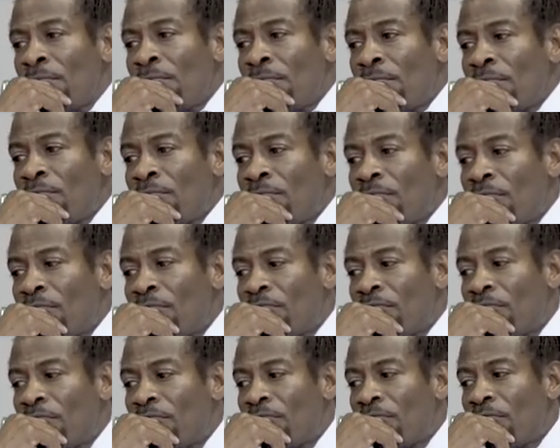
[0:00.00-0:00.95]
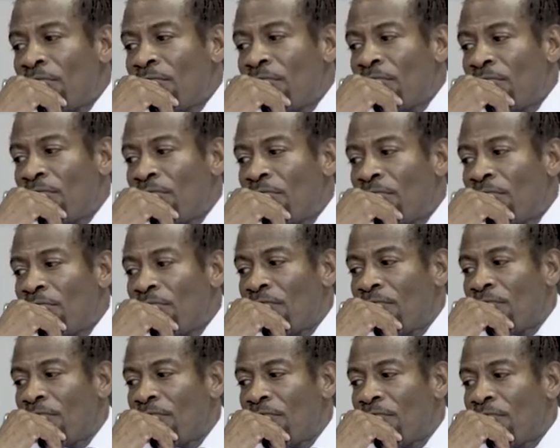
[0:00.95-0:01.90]

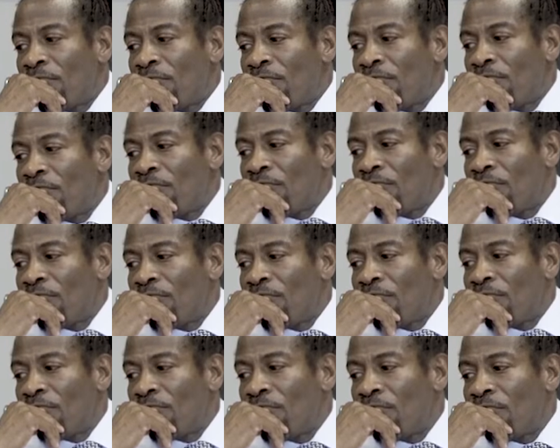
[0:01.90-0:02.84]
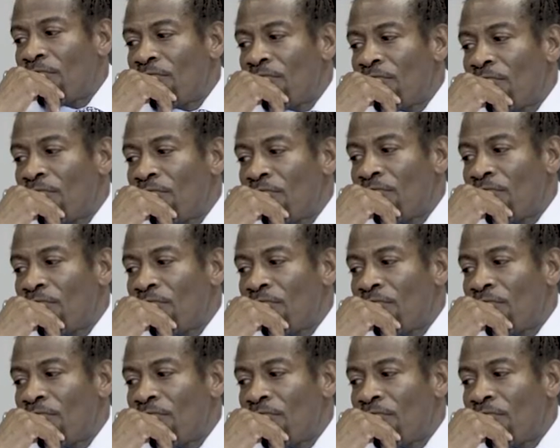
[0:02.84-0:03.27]
The person shown says nothing.